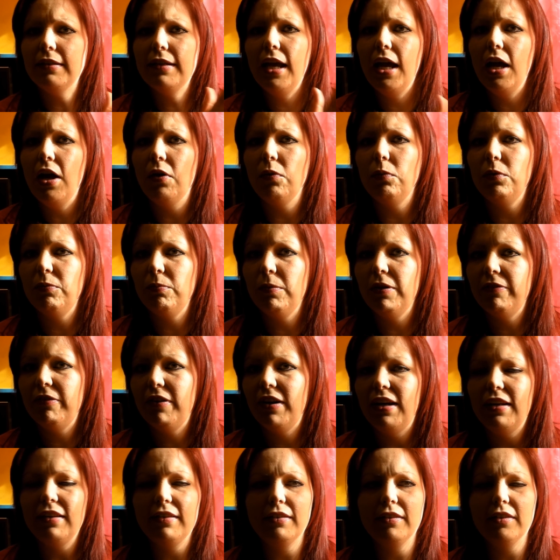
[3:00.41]
down with my
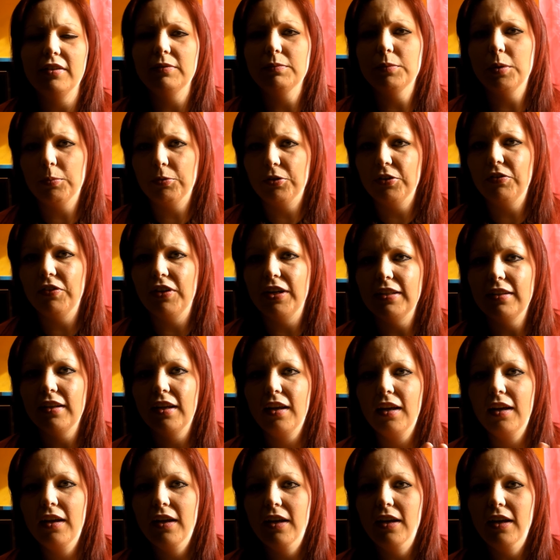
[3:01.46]
friends and my boyfriend,
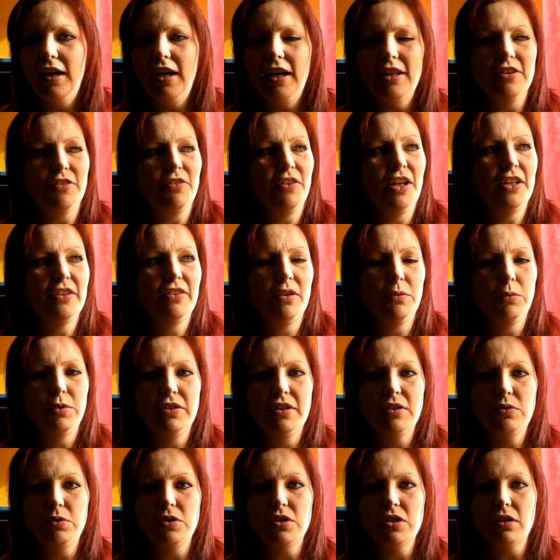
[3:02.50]
and the first thing we
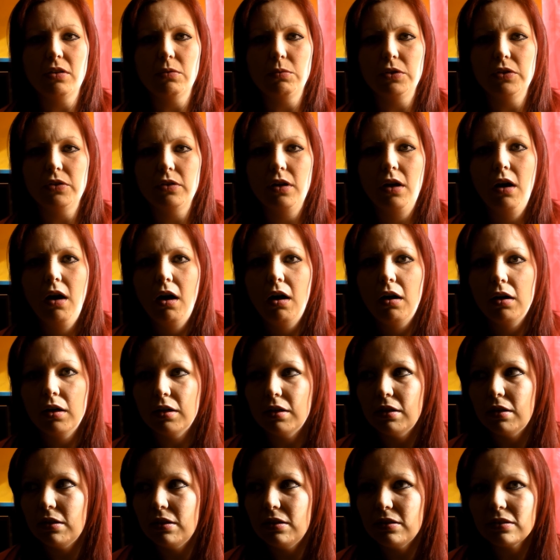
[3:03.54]
said to each other was, oh,
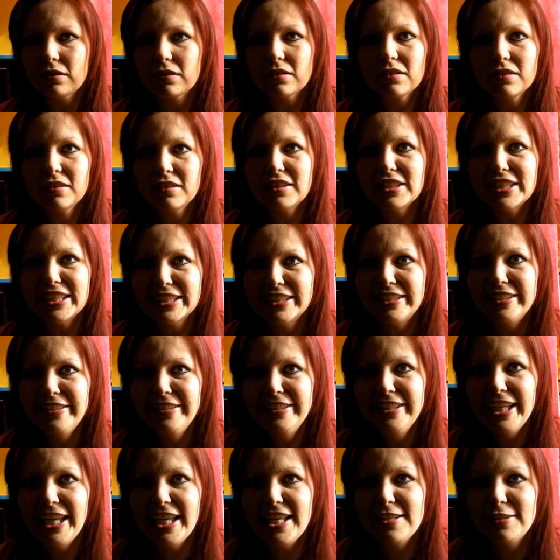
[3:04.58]

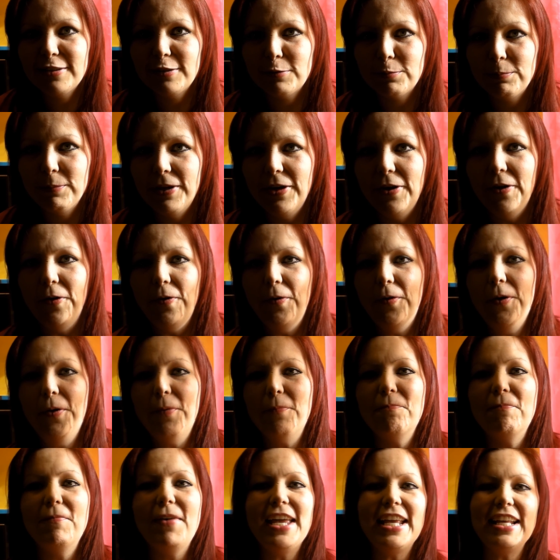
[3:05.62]
didn't he smell
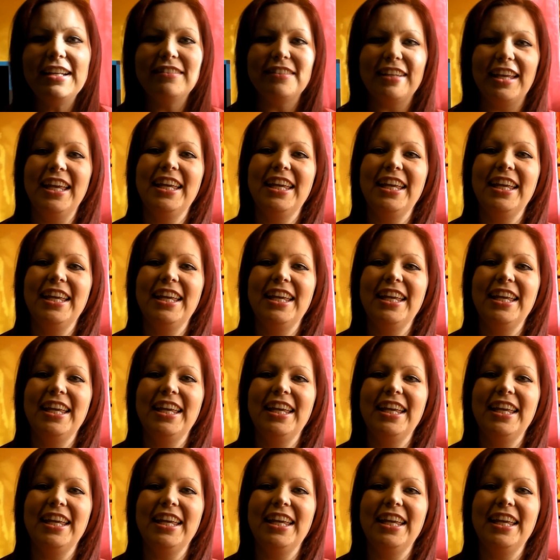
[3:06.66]
amazing?